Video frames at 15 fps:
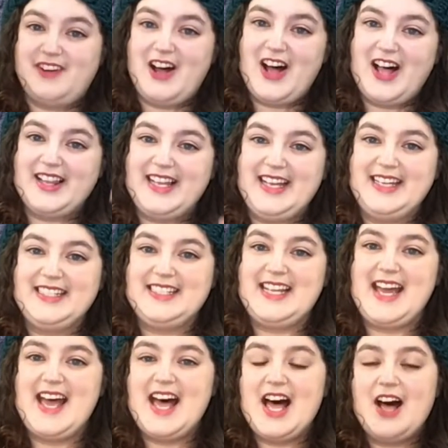falling
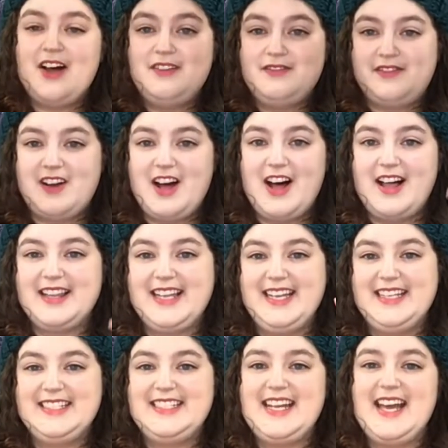down,
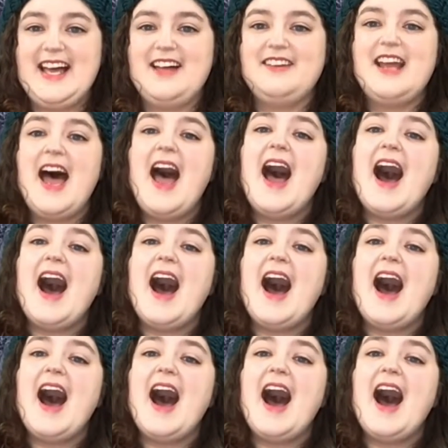falling down.